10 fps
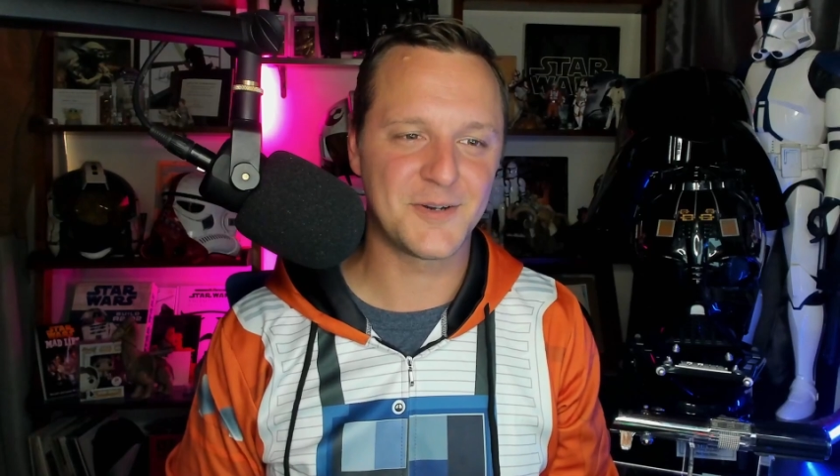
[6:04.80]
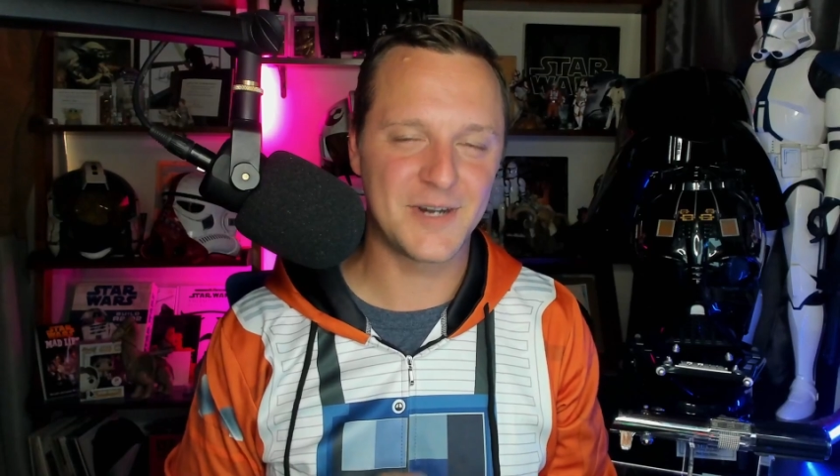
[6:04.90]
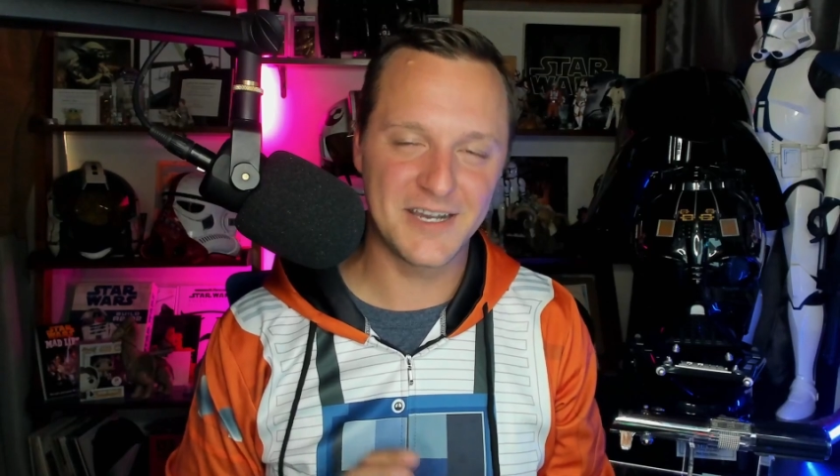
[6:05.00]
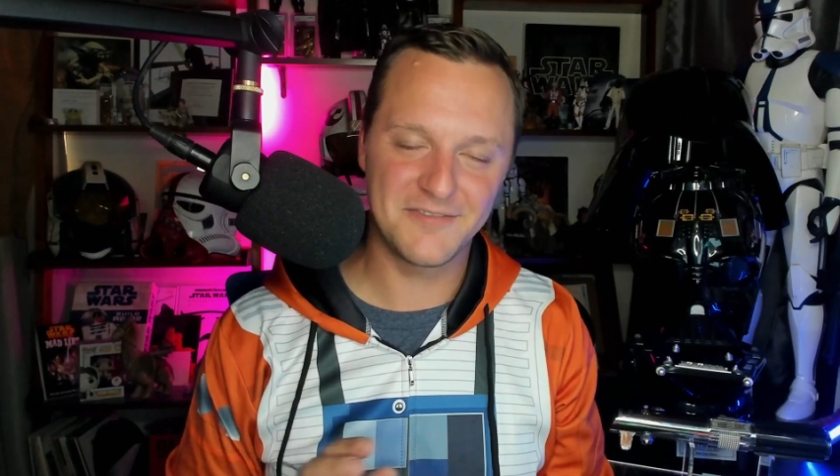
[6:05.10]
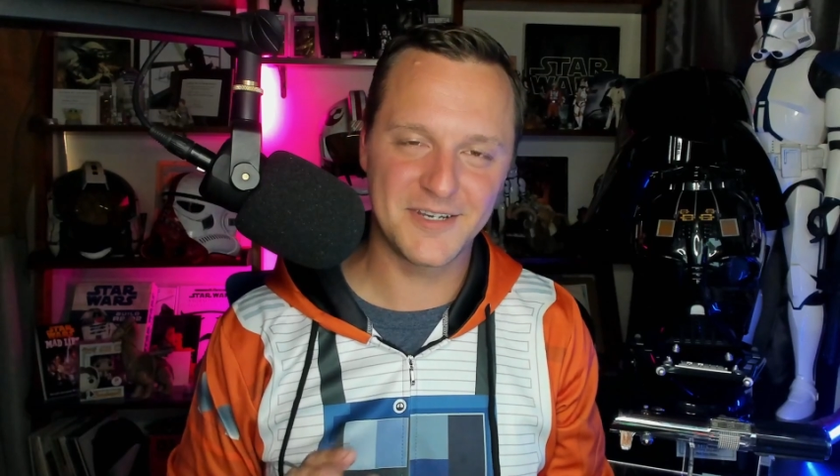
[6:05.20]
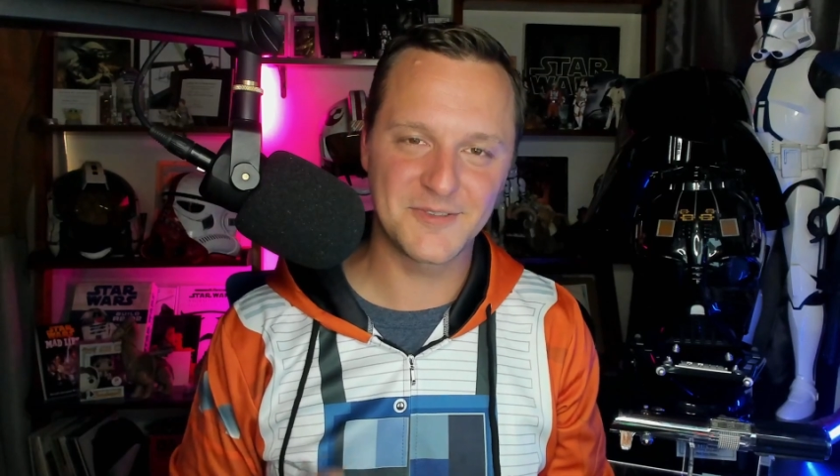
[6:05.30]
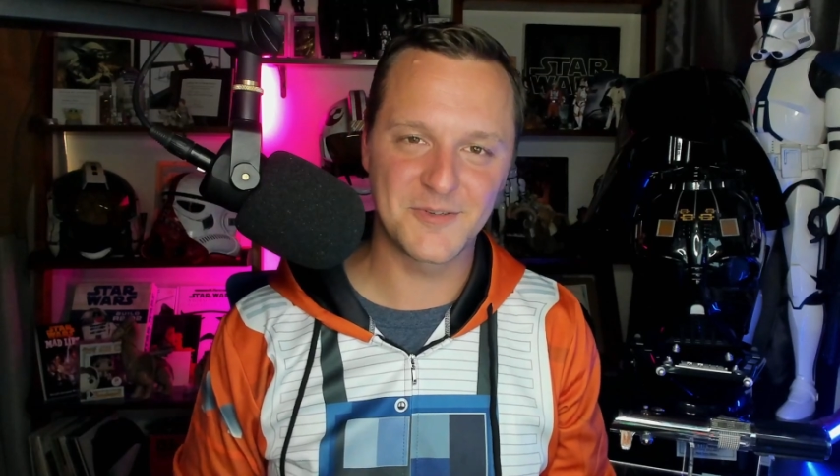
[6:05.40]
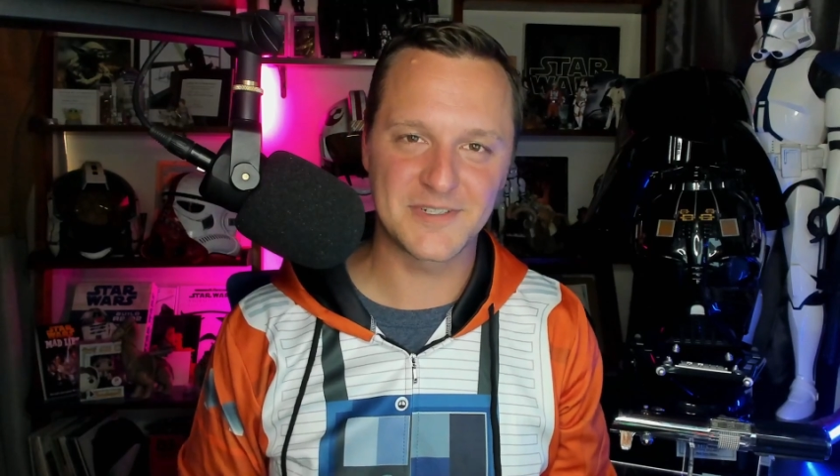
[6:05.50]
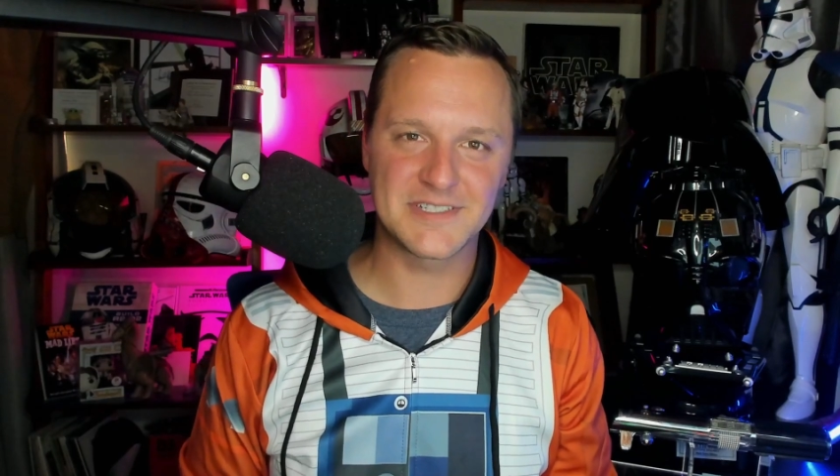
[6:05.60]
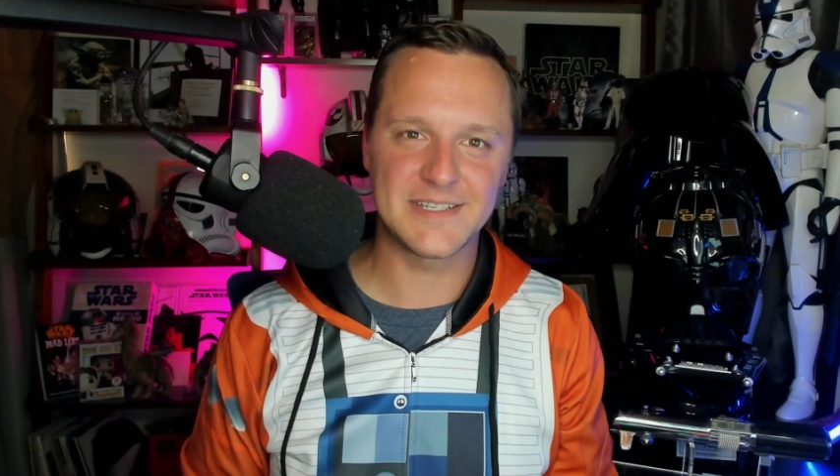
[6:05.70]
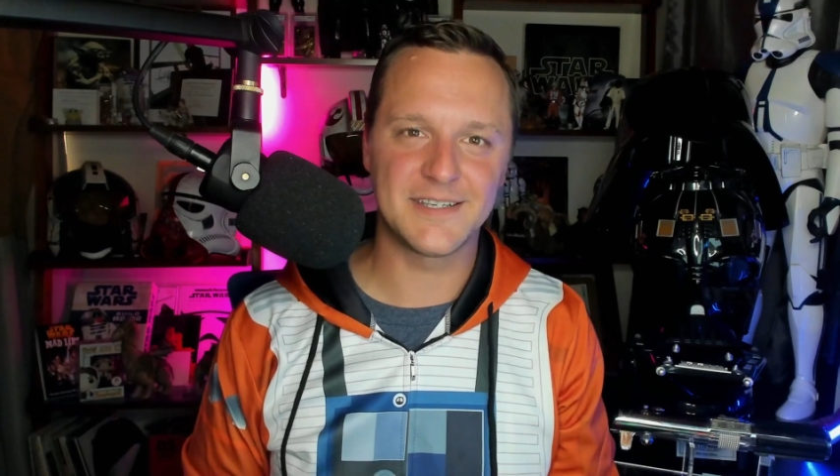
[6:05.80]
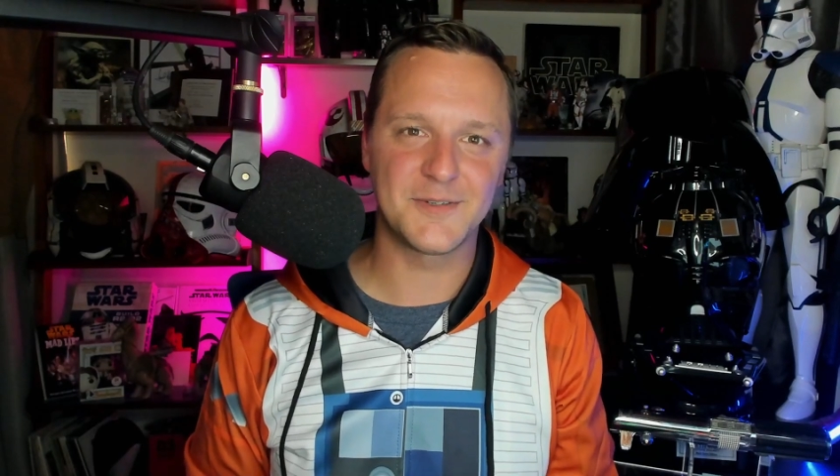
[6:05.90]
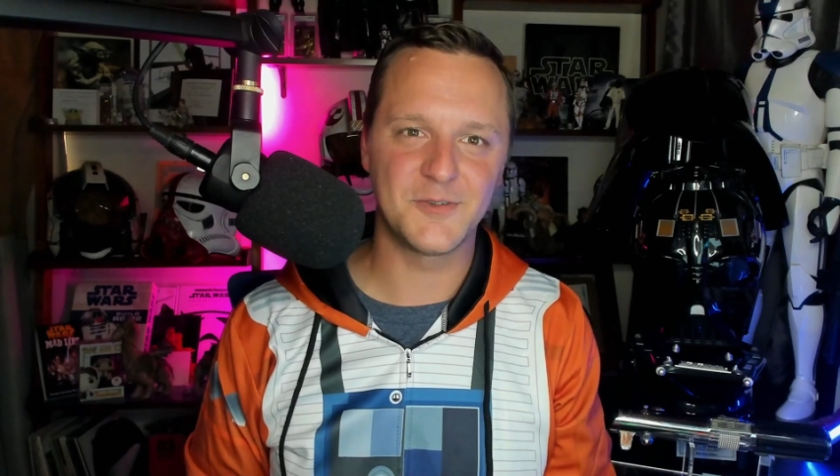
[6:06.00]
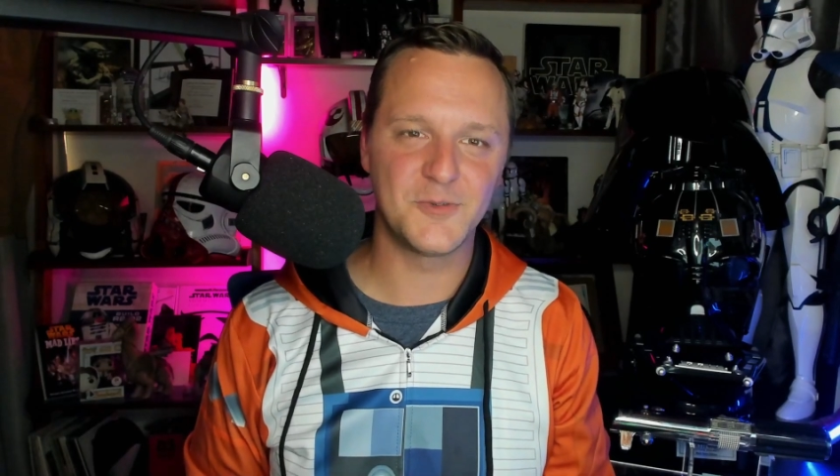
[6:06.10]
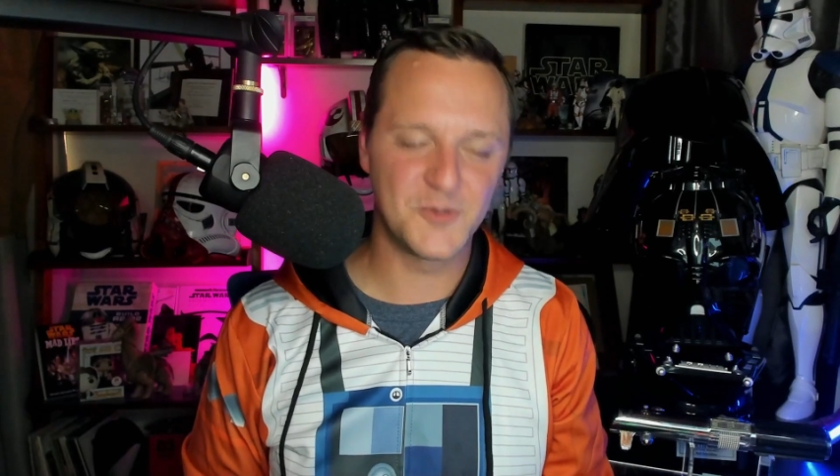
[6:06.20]
I found Nortzy,
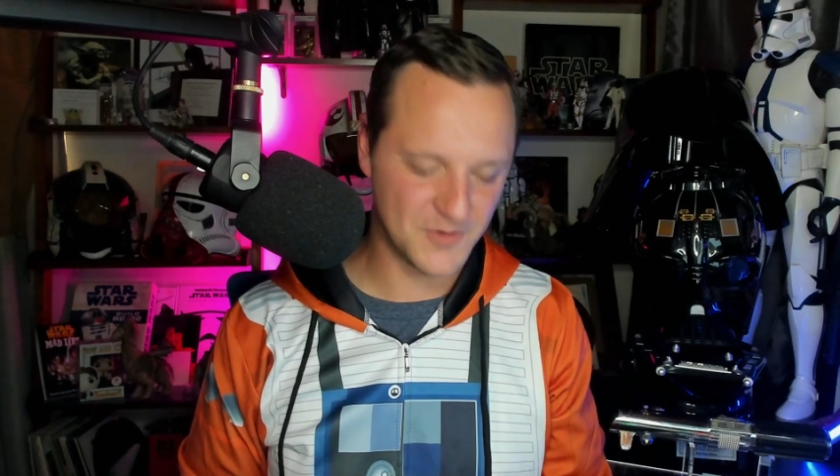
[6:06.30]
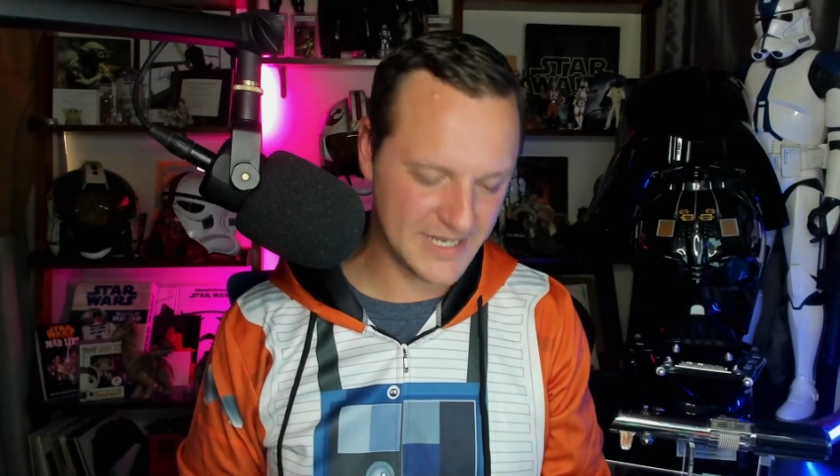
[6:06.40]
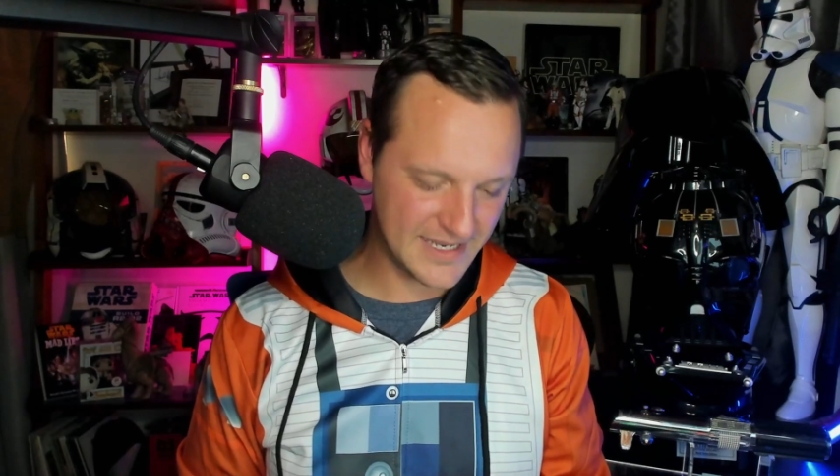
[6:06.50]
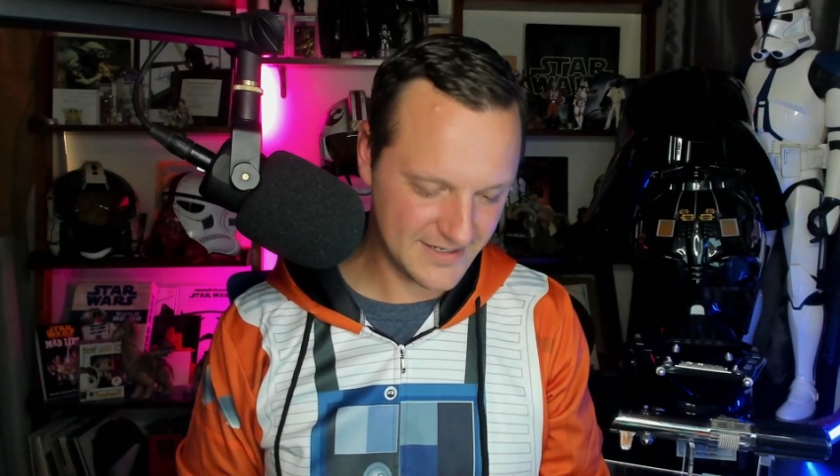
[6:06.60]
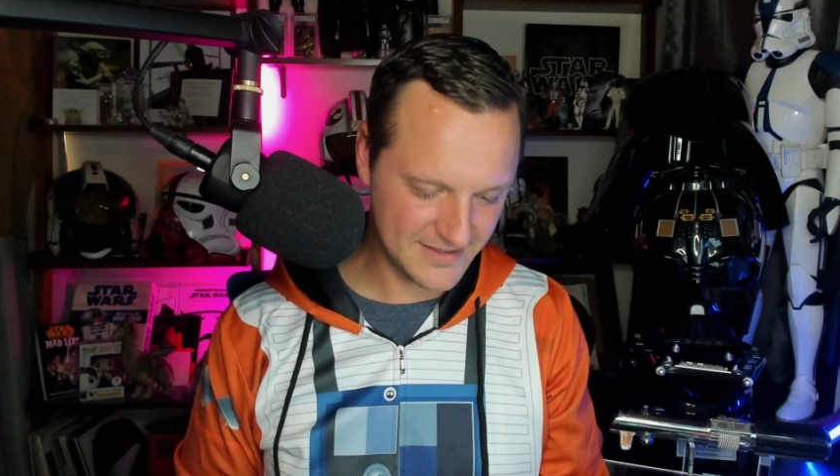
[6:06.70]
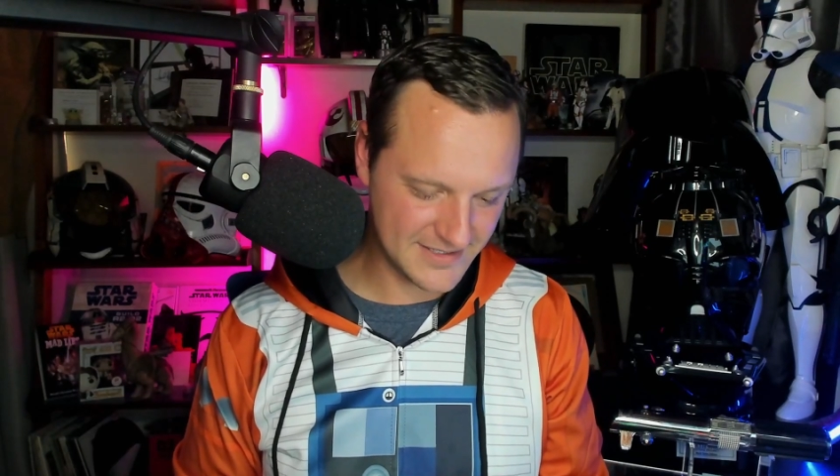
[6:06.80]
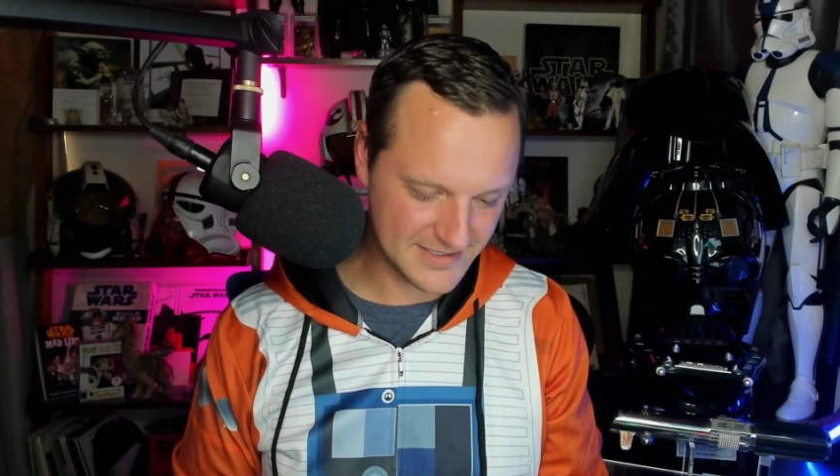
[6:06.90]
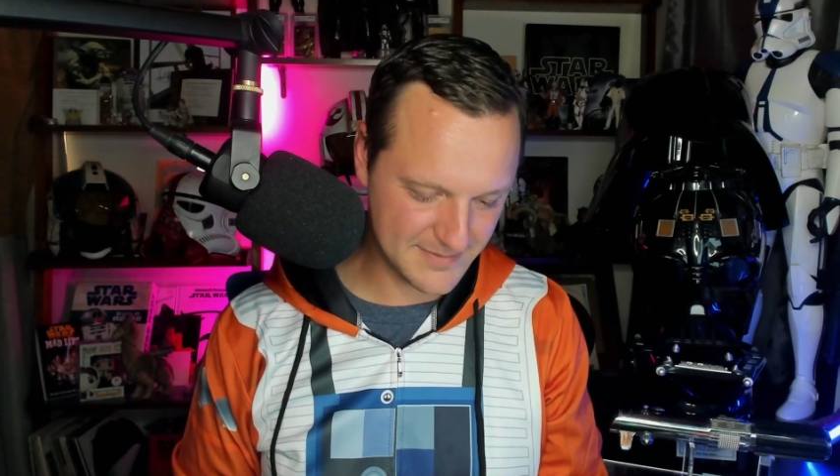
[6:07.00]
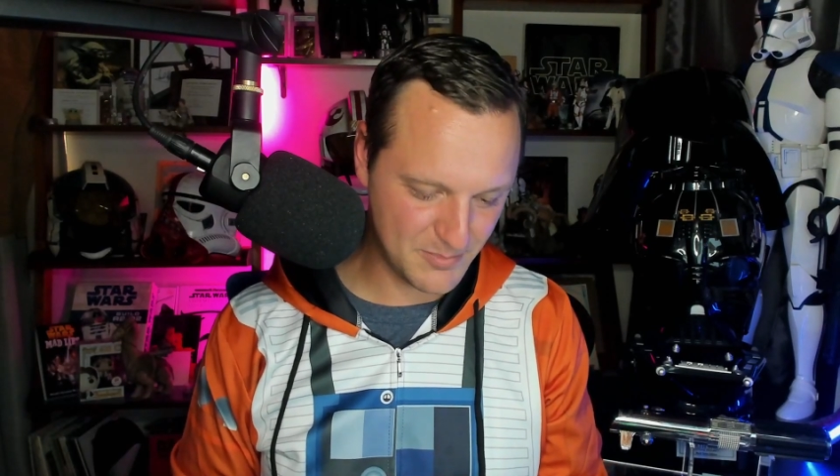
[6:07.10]
who created this